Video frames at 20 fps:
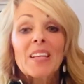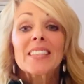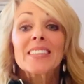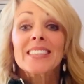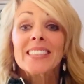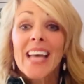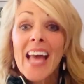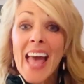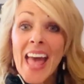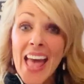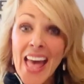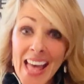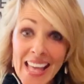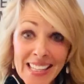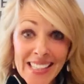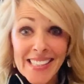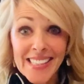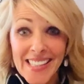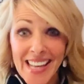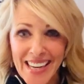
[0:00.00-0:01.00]

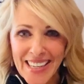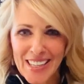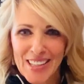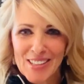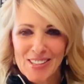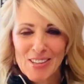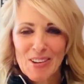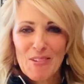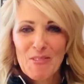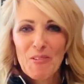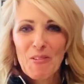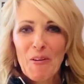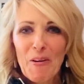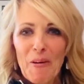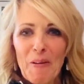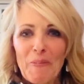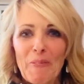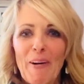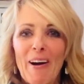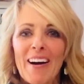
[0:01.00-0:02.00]
10 seconds of
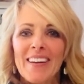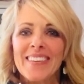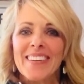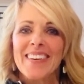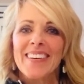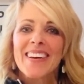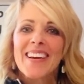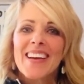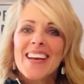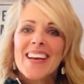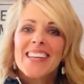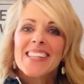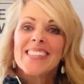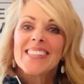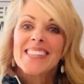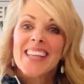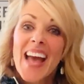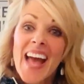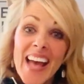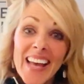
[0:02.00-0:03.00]
warm water,
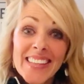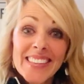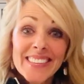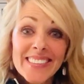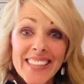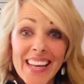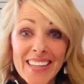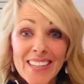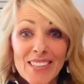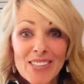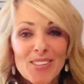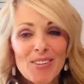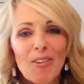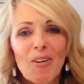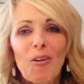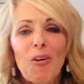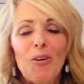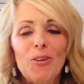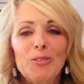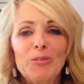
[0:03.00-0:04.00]
10 seconds of
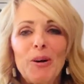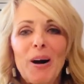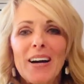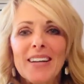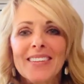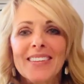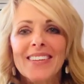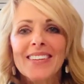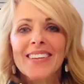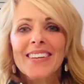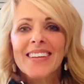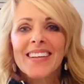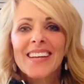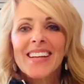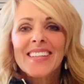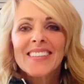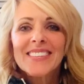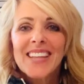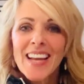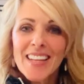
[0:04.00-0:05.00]
cold water,
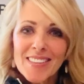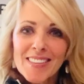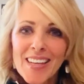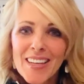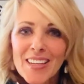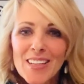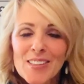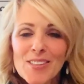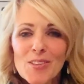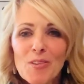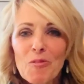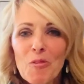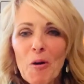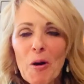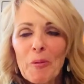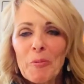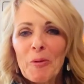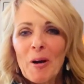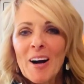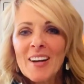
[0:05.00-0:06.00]
10 seconds of
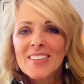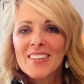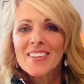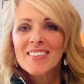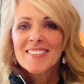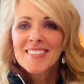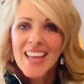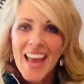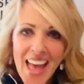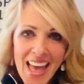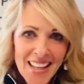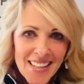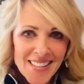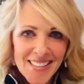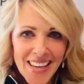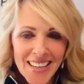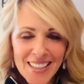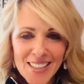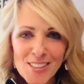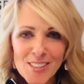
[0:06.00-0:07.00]
warm water, 10
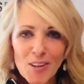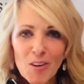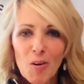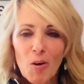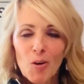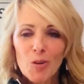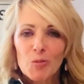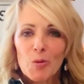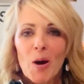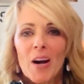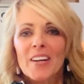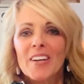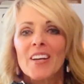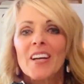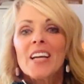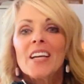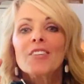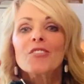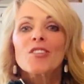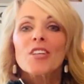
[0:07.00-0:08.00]
seconds of cold water.
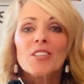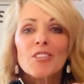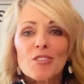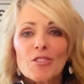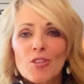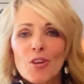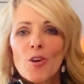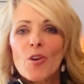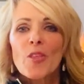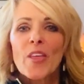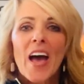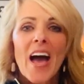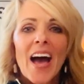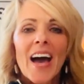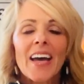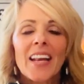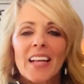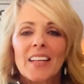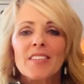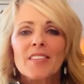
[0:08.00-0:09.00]
Just do
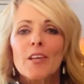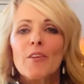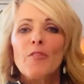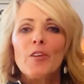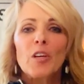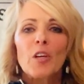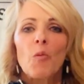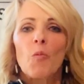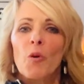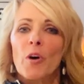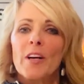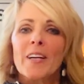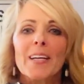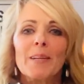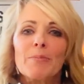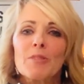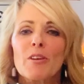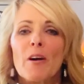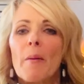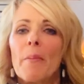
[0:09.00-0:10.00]
that and see if you can work
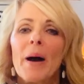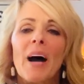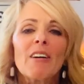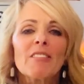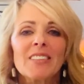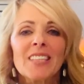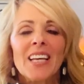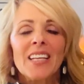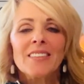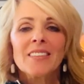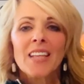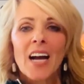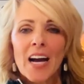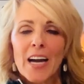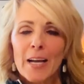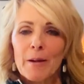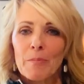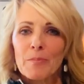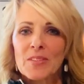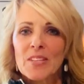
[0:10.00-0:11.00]
up to about 10
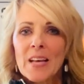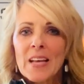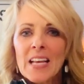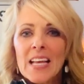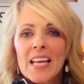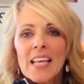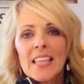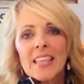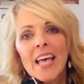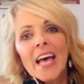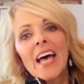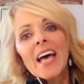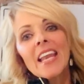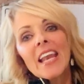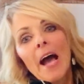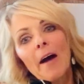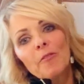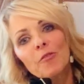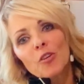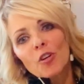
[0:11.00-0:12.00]
times. Then
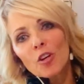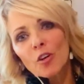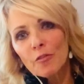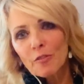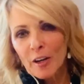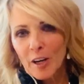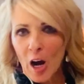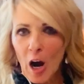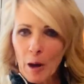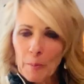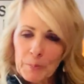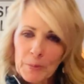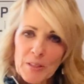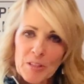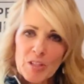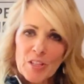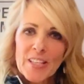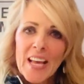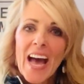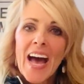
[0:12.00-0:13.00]
after you've
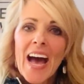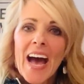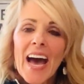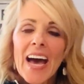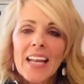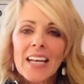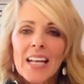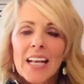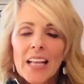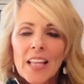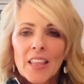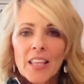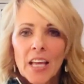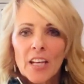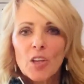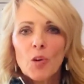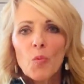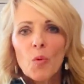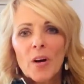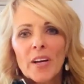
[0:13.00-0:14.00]
accomplished that,
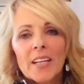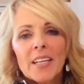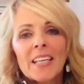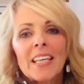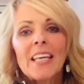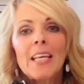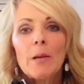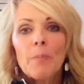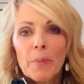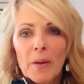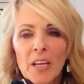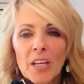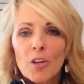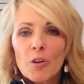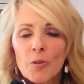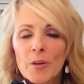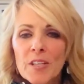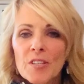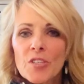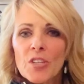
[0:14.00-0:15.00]
then you want to keep
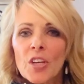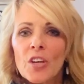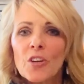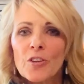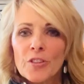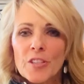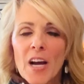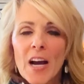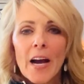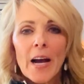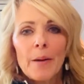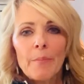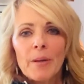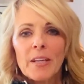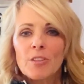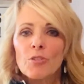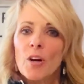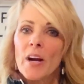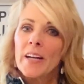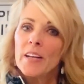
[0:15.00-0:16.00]
increasing your time.
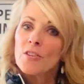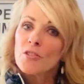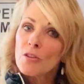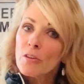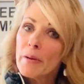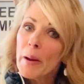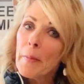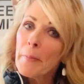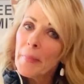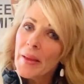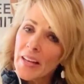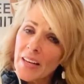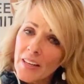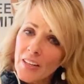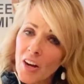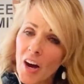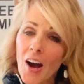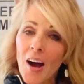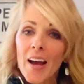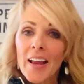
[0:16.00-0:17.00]
Like try to do a minute
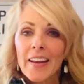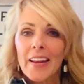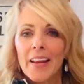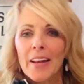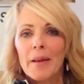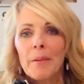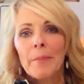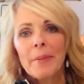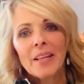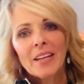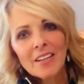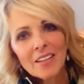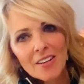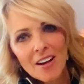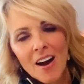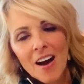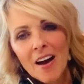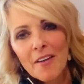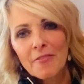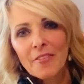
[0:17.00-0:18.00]
on and a minute
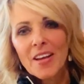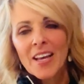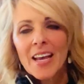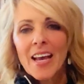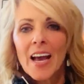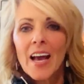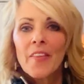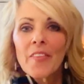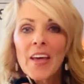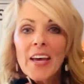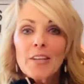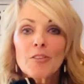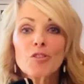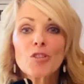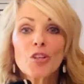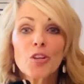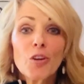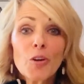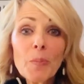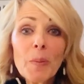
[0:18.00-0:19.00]
off, and then
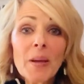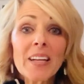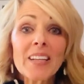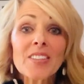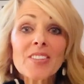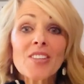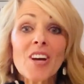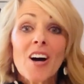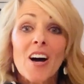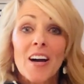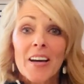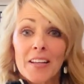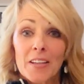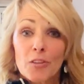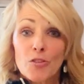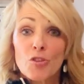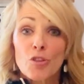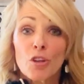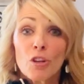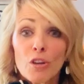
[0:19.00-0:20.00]
2 minutes on
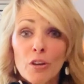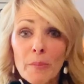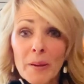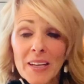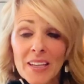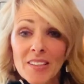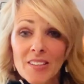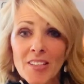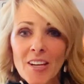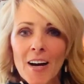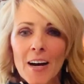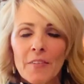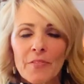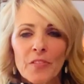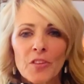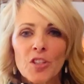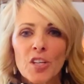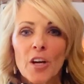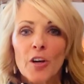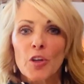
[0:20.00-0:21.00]
and 2 minutes off
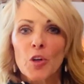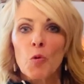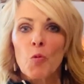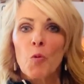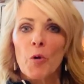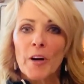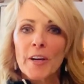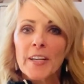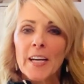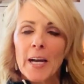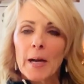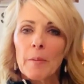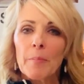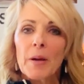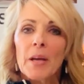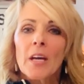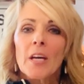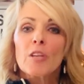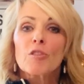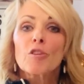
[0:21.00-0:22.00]
till you work up
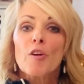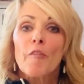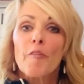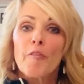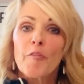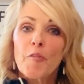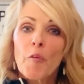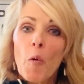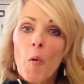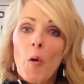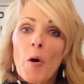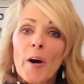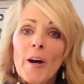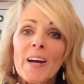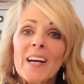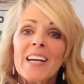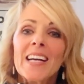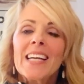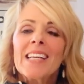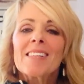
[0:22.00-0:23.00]
to
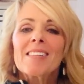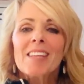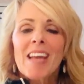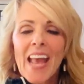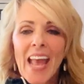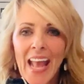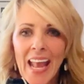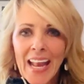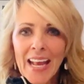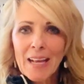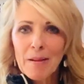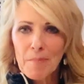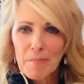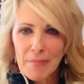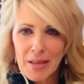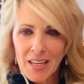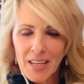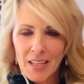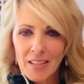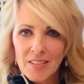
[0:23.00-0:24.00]
4 to 8
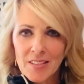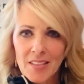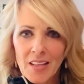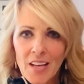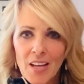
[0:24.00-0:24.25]
minutes.